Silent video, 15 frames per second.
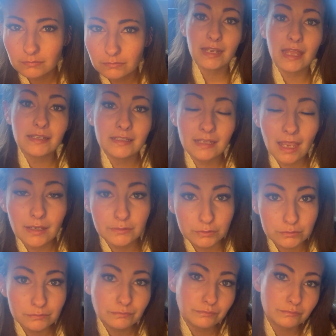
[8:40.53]

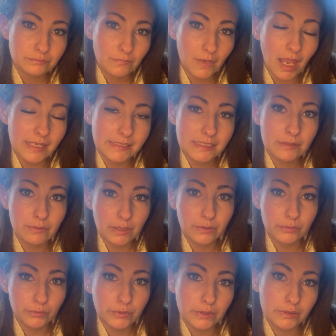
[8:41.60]
Netanyahu, I see right
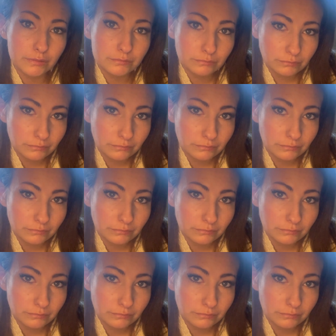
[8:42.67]
through you.